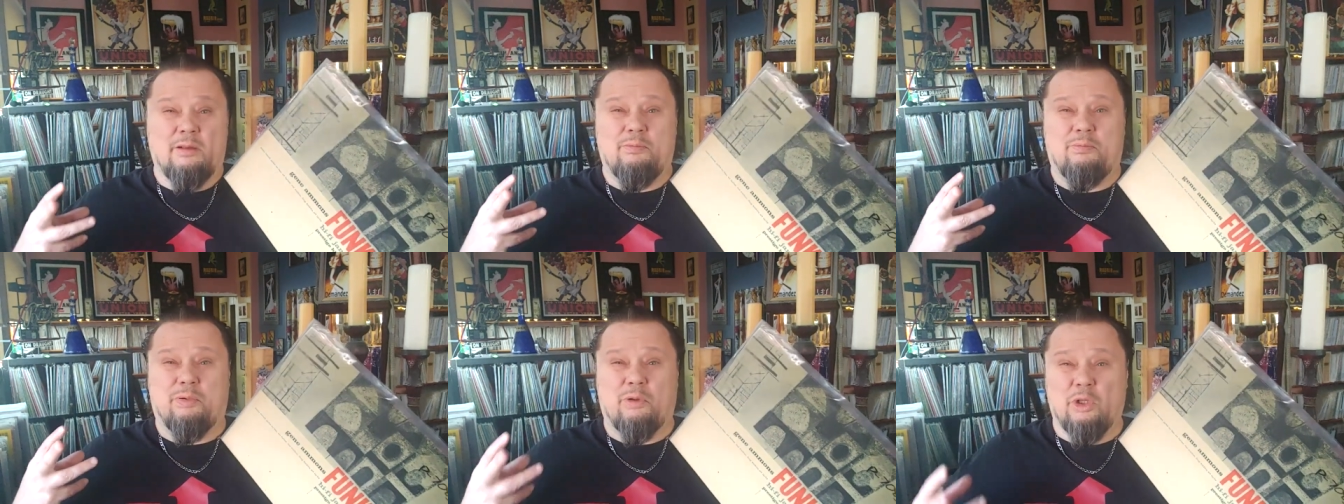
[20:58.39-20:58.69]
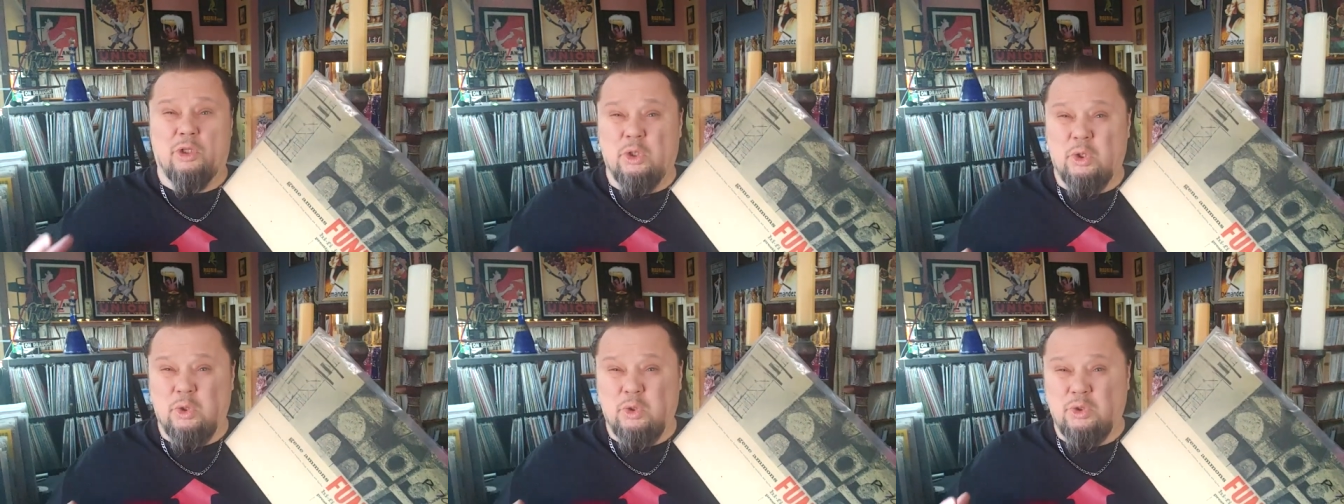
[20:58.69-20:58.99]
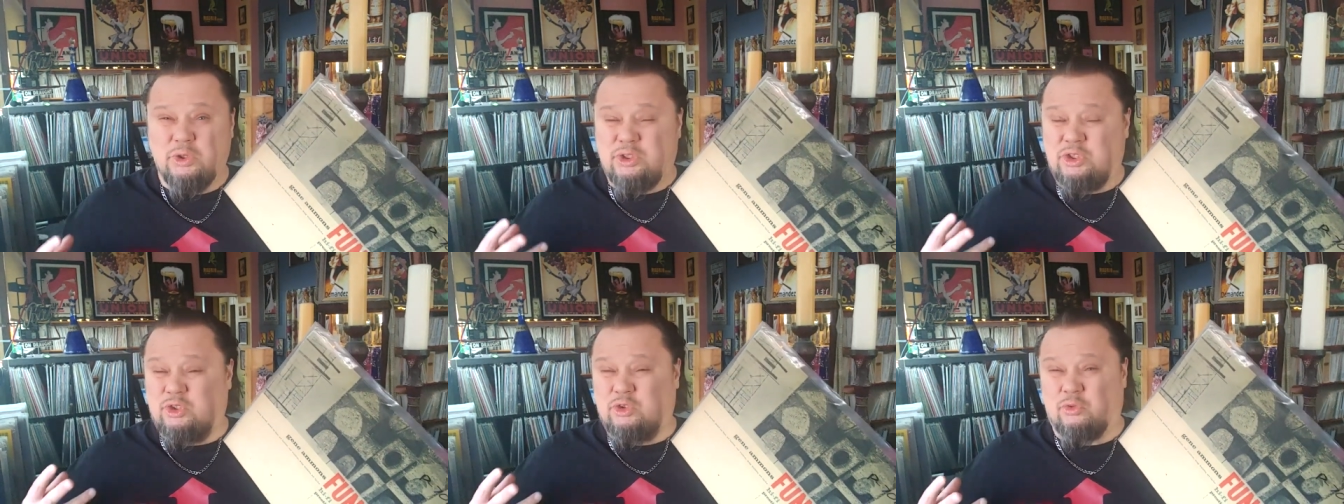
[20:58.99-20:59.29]

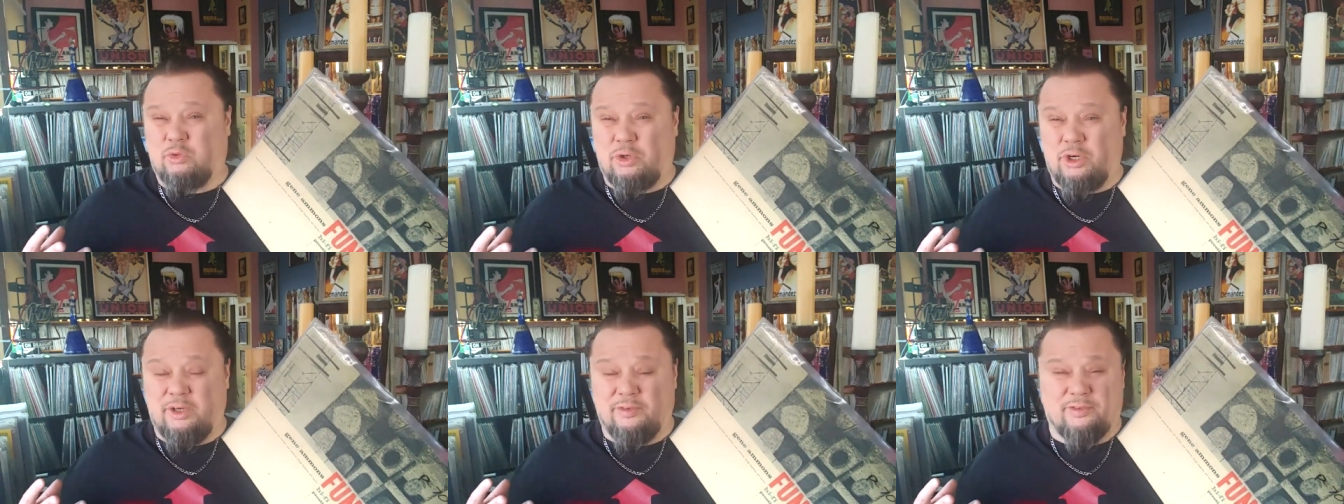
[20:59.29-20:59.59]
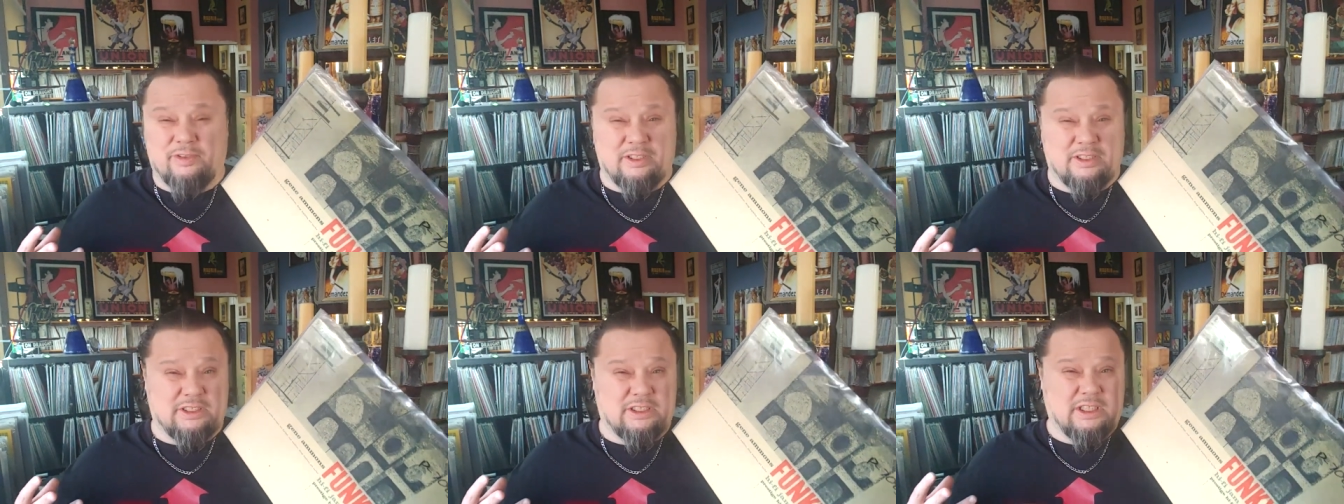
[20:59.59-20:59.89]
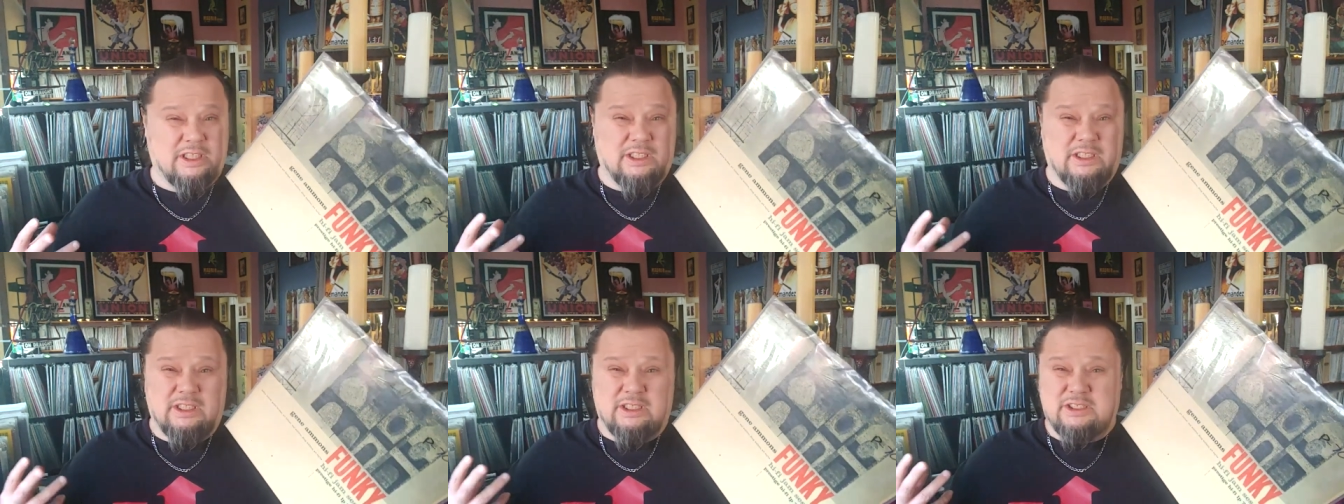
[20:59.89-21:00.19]
blues driven,
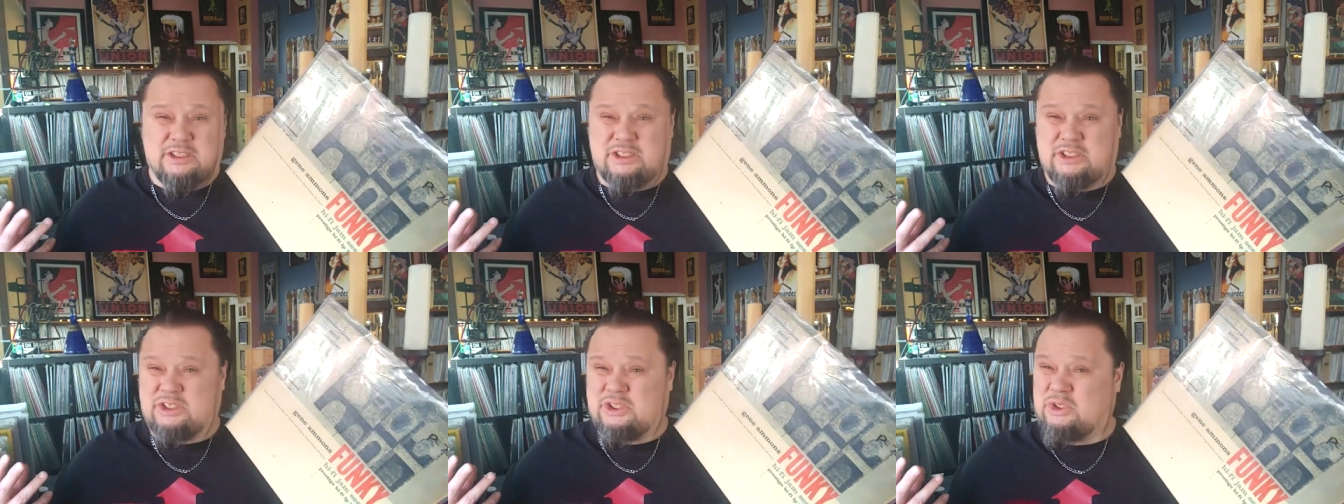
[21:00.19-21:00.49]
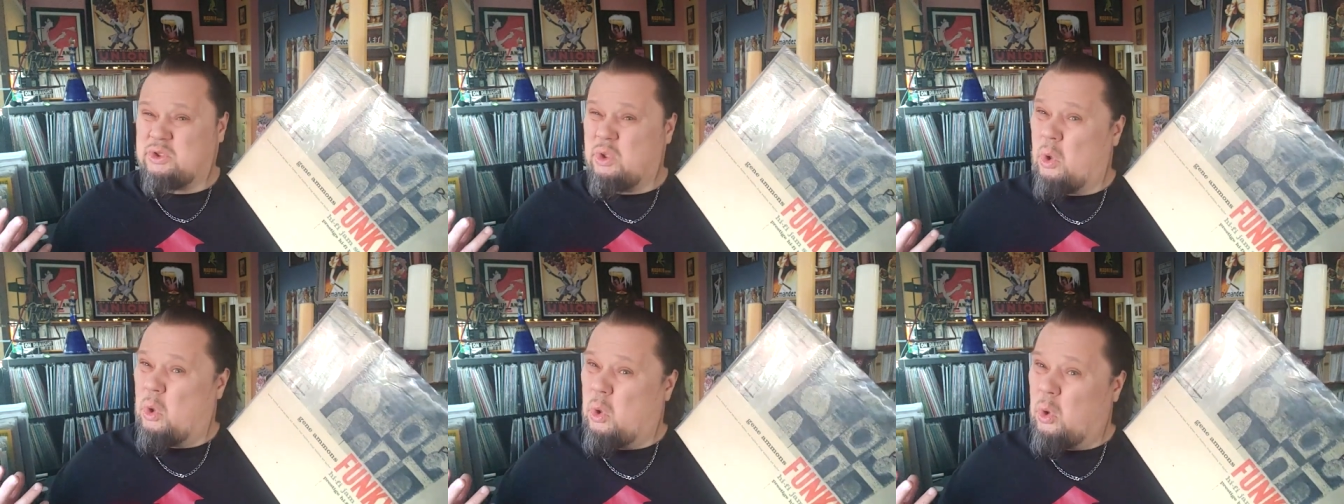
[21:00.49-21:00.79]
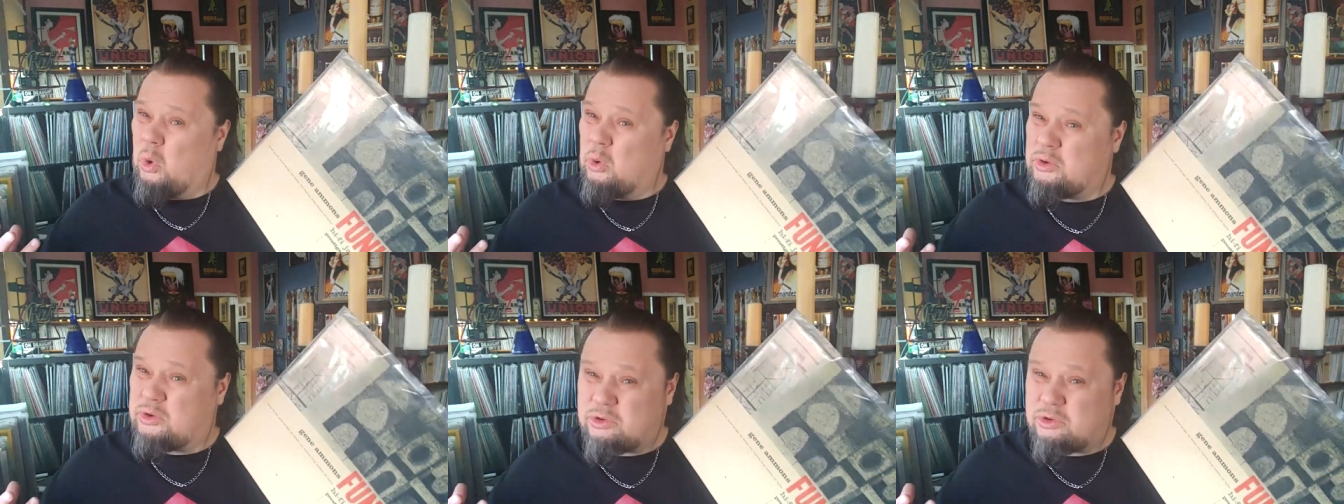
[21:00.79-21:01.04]
soul